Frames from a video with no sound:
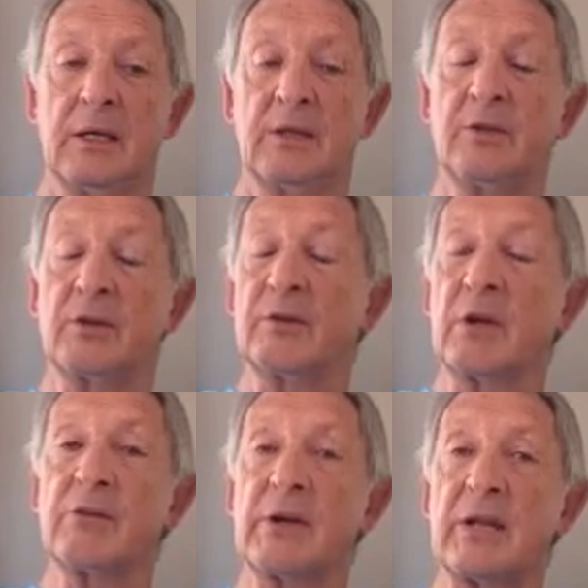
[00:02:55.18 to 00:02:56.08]
You can
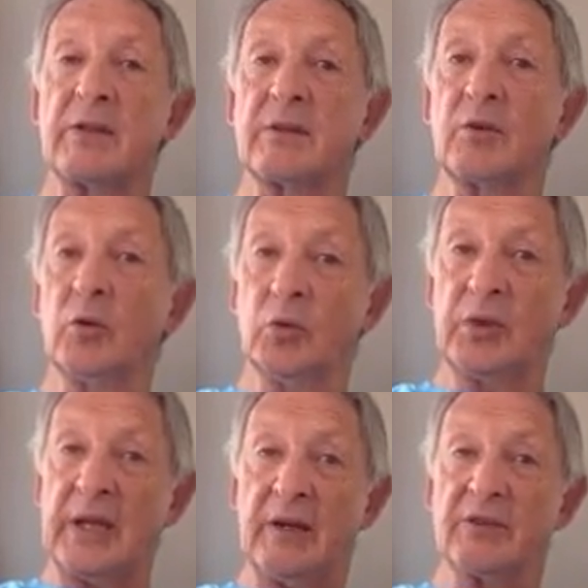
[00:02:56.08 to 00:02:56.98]
go around all
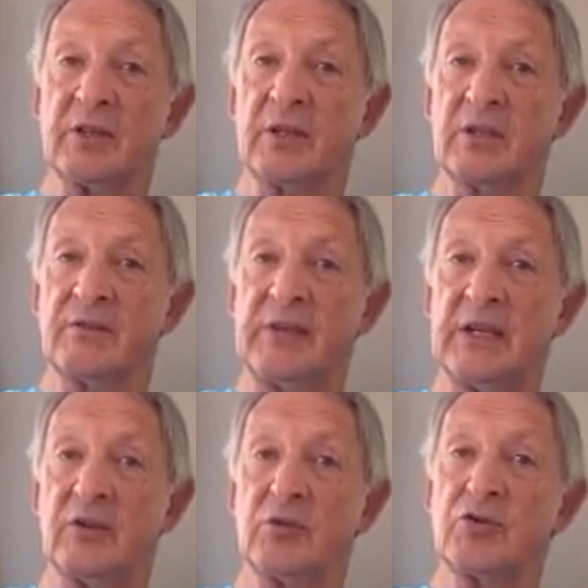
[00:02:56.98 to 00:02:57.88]
the outside of the
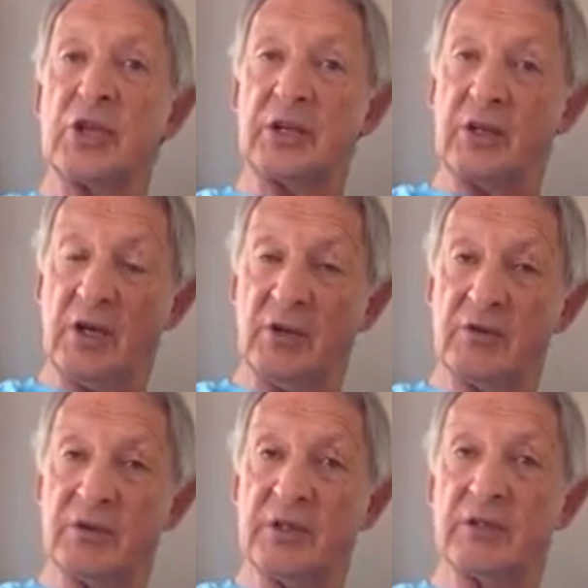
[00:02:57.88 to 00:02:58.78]
vehicle, check your
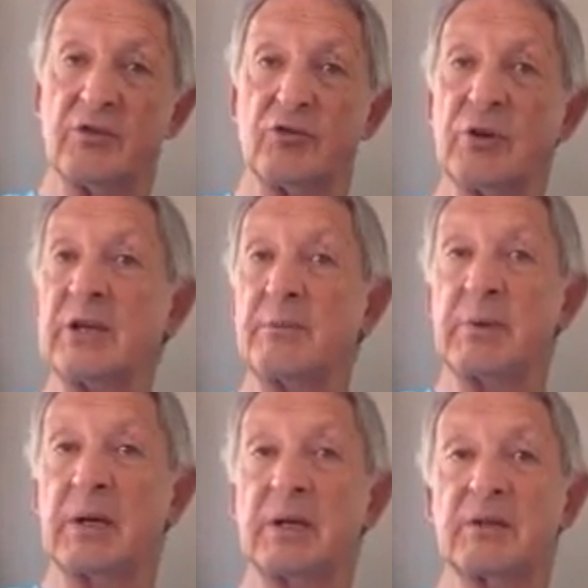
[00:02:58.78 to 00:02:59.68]
hoses, your drain
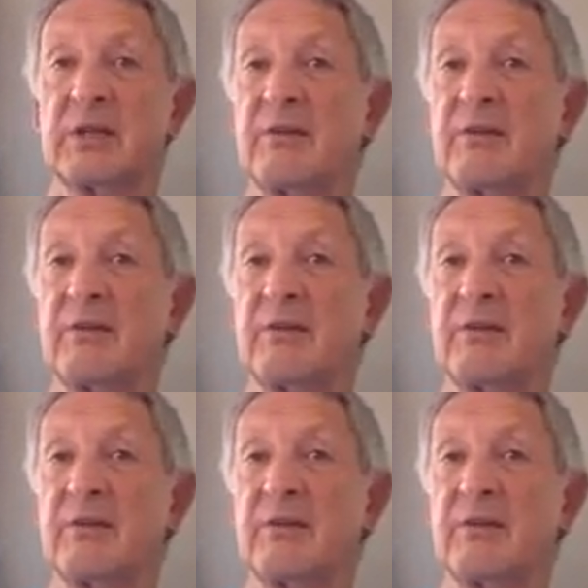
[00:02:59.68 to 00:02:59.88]
plugs,